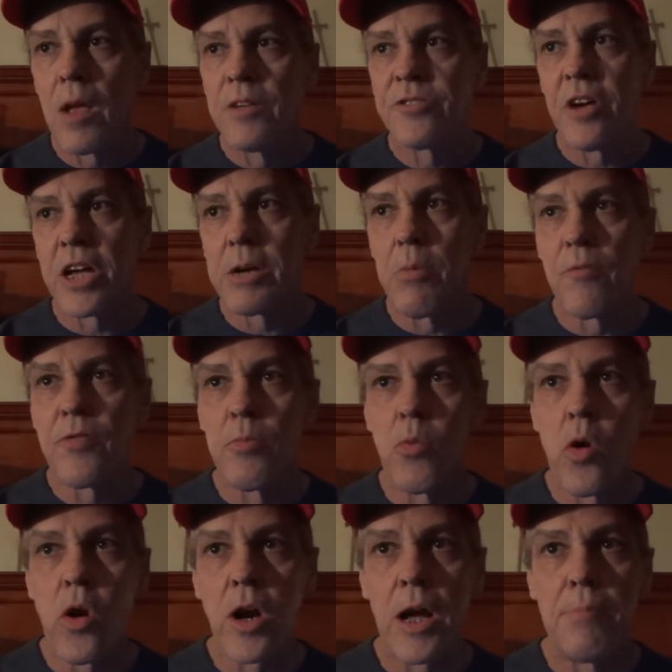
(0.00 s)
so I come home from
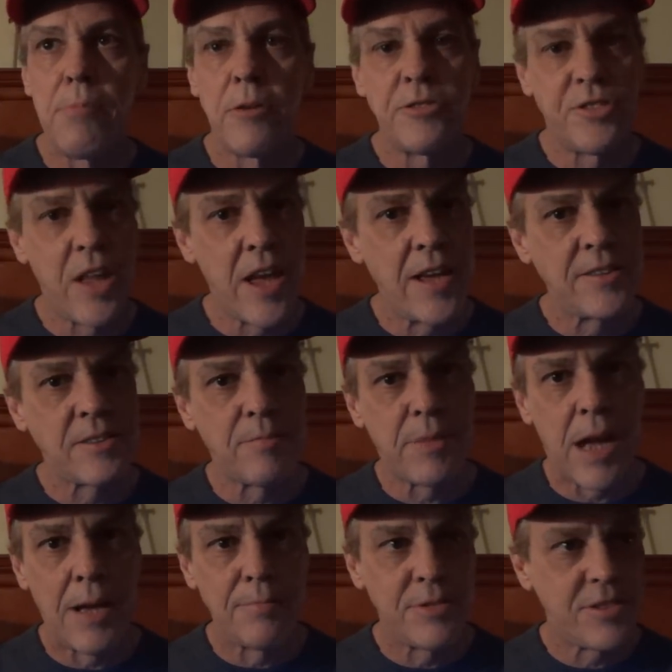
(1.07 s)
work on most days,
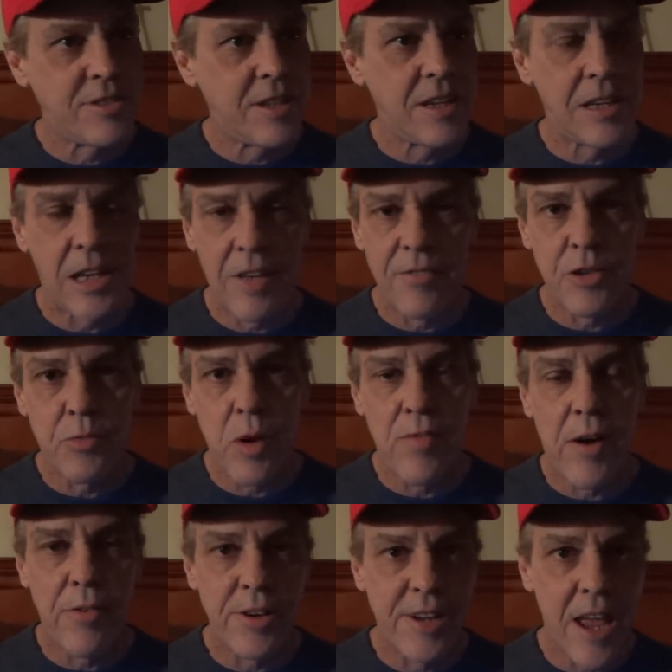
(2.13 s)
sometimes 10, 11,
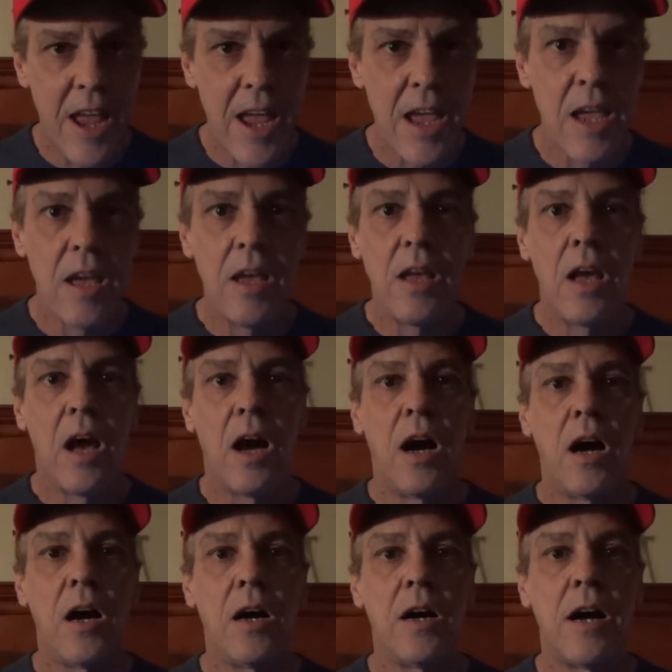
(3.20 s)
12-hour day.
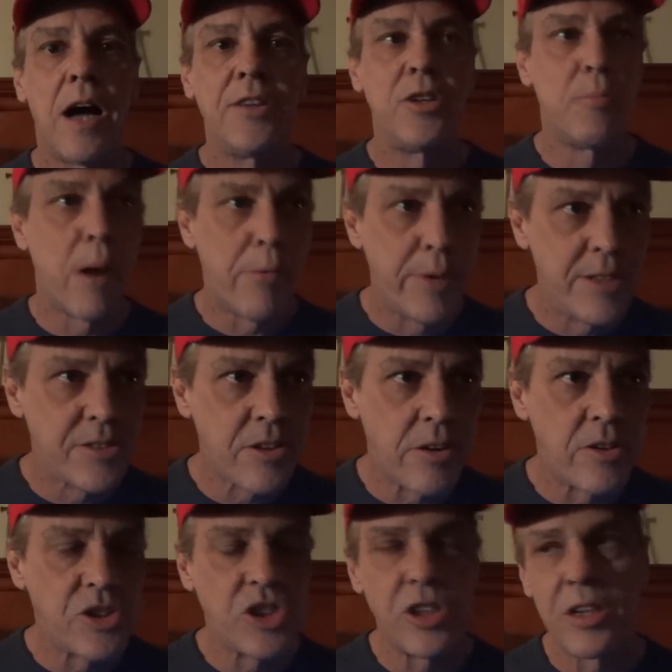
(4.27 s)
I do my
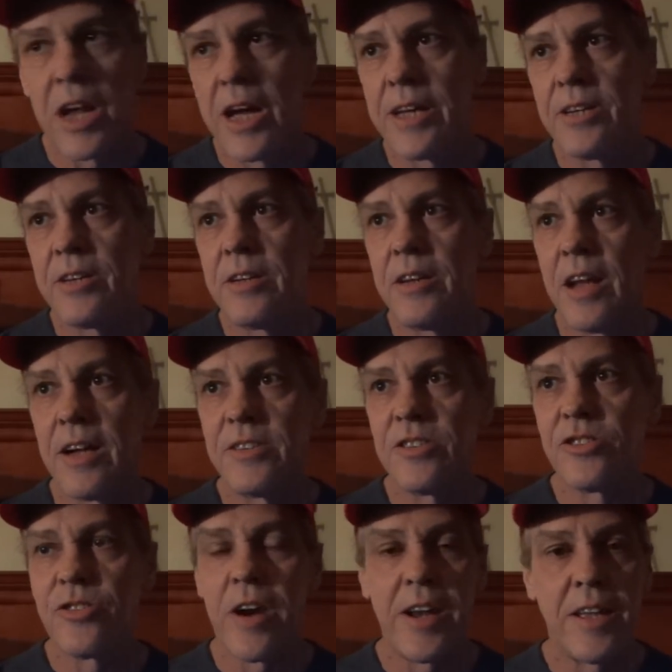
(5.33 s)
research, and I
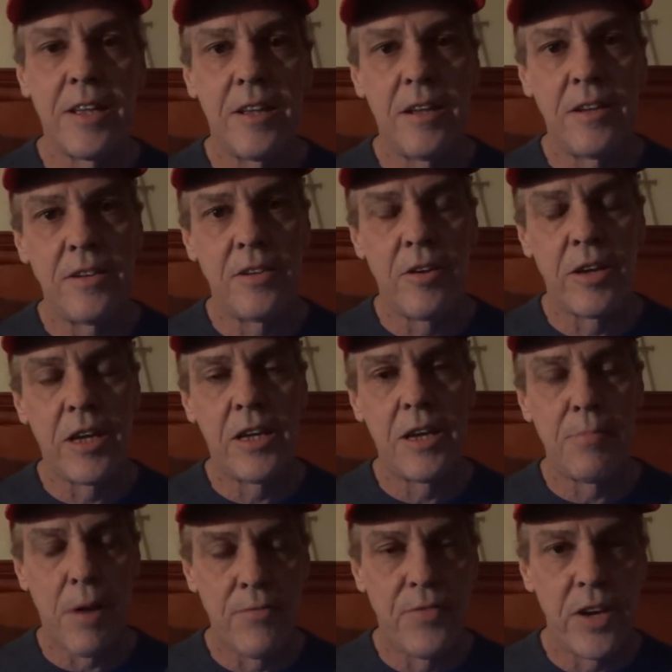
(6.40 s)
just try to, you know,
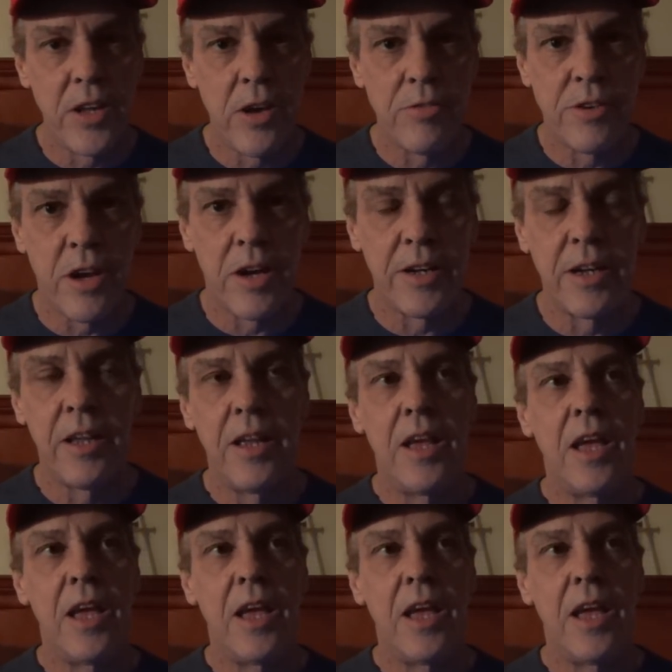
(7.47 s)
get my video done.